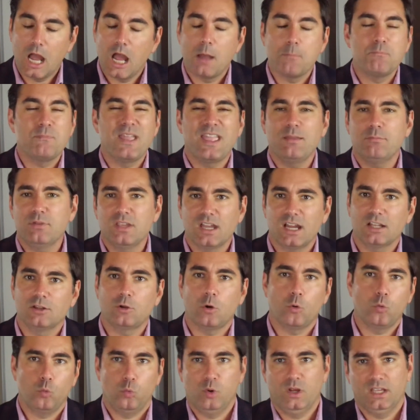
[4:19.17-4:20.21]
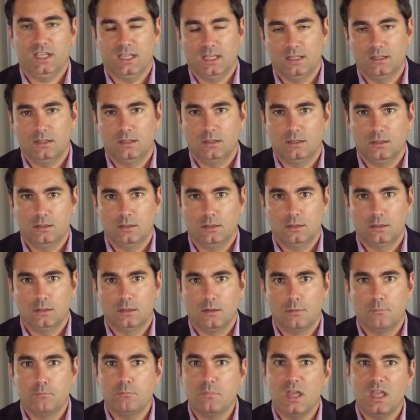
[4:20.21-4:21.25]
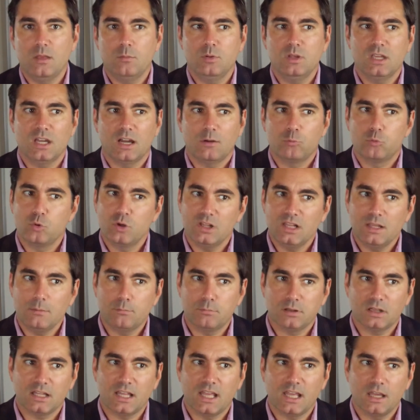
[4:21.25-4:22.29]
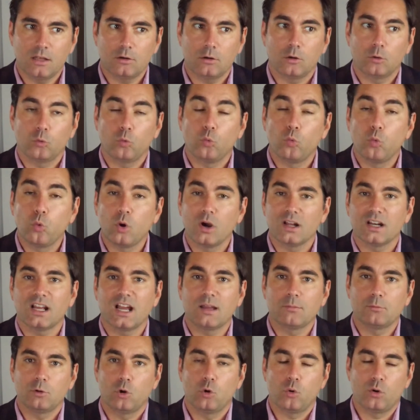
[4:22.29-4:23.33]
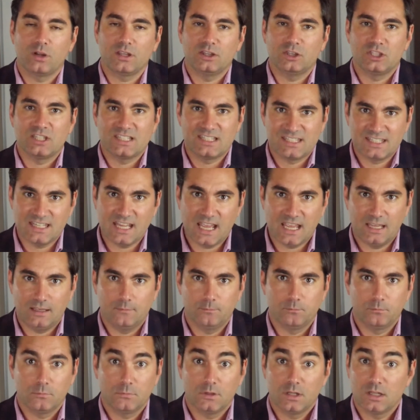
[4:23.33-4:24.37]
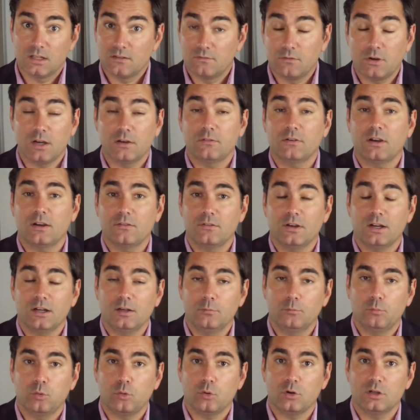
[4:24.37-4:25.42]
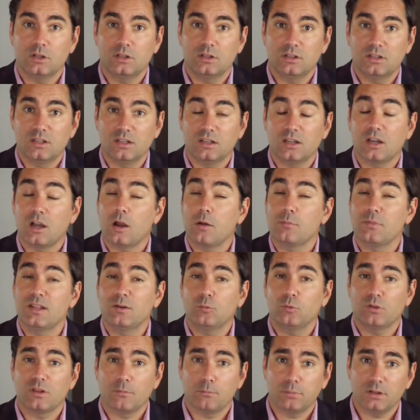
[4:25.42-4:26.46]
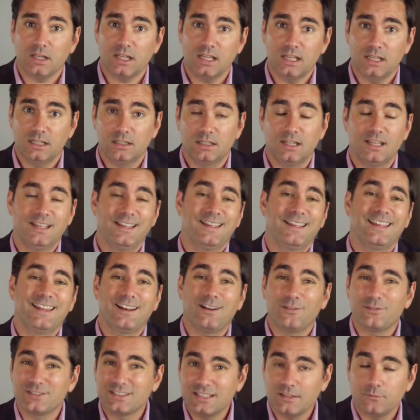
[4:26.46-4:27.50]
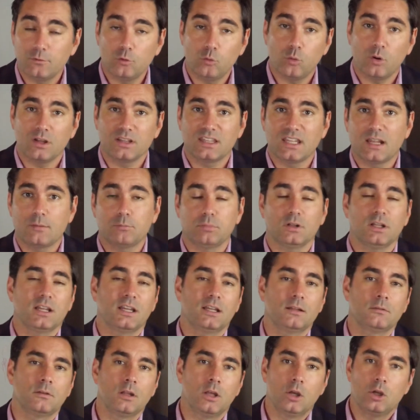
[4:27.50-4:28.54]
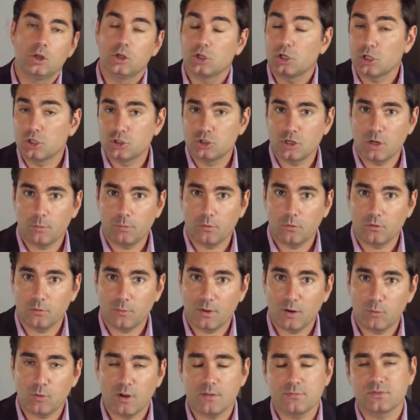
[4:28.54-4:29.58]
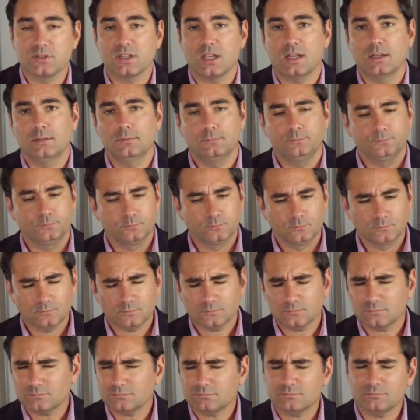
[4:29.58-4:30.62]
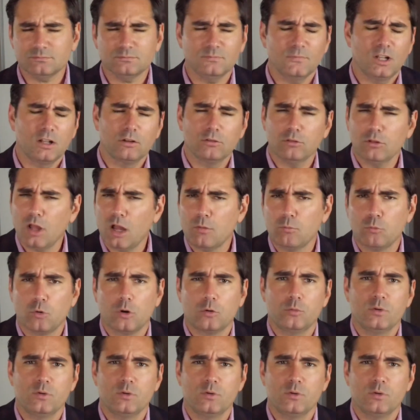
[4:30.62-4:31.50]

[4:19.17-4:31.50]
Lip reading: maybe I don't wing it. Maybe I really plan on what I'm going to say. Very, very, very important to come in with a plan. And obviously, if you want that plan, you can jump over to my website. A lot more